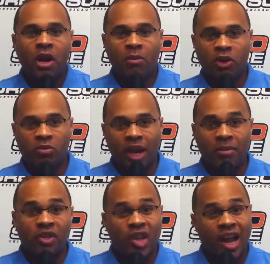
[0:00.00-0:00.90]
But you'll be
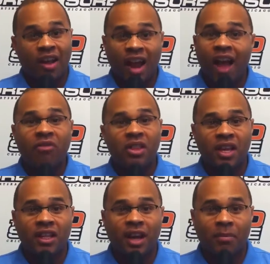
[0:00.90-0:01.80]
able to check out
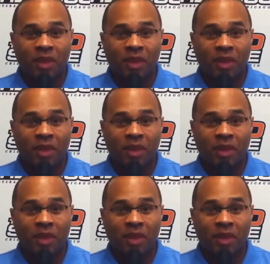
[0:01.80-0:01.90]
everything that I'm